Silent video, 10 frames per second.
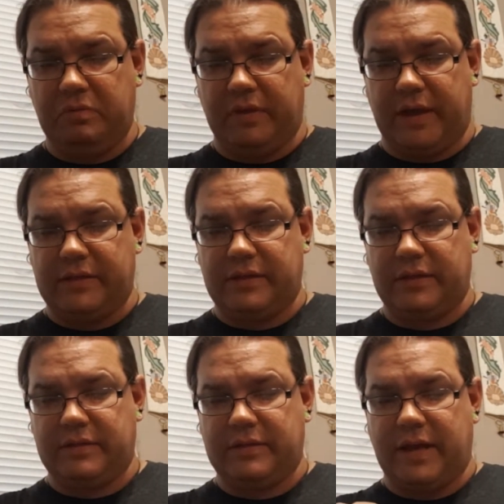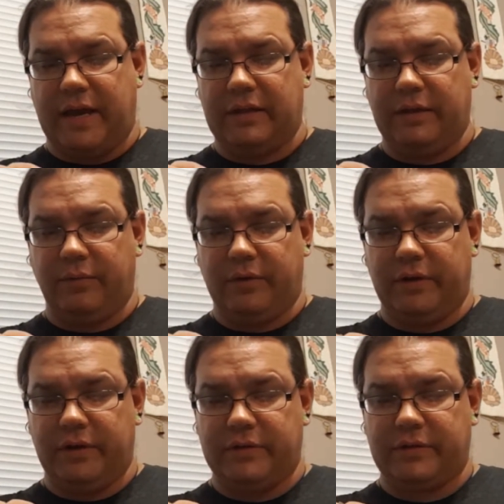that's exactly what
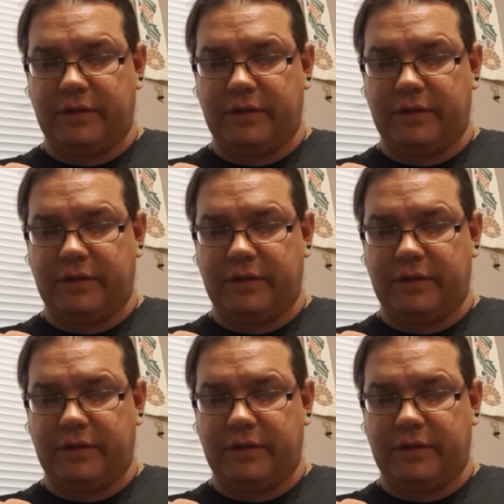it is.